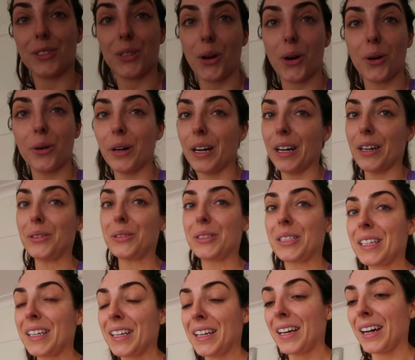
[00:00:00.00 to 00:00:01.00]
in the whole world.
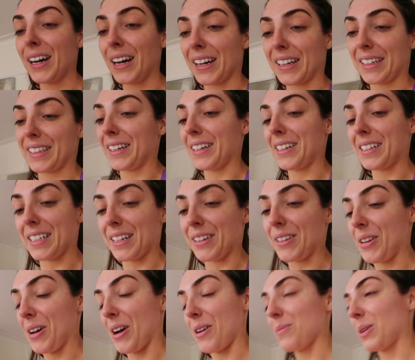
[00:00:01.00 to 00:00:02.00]
I can't tell
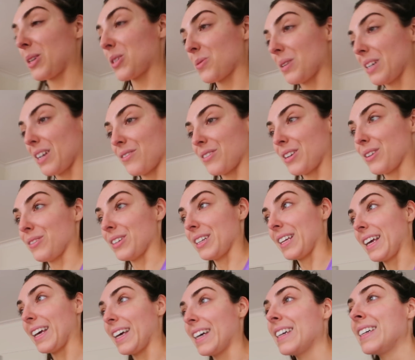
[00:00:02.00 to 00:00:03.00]
you how much we love living
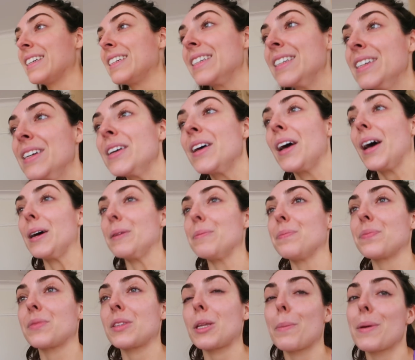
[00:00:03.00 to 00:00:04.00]
here.
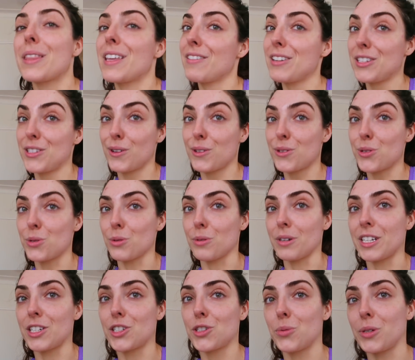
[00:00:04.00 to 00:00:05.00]
Um, but there is no
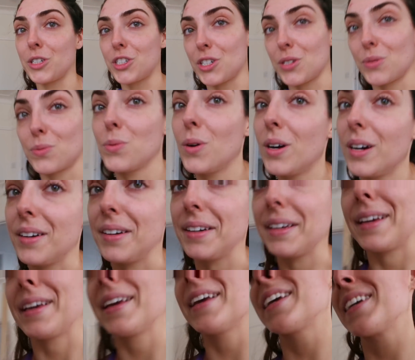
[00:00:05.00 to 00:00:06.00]
storage, which is
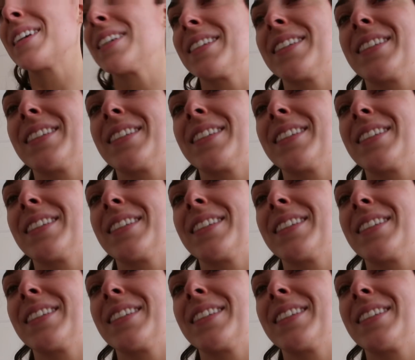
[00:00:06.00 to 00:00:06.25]
why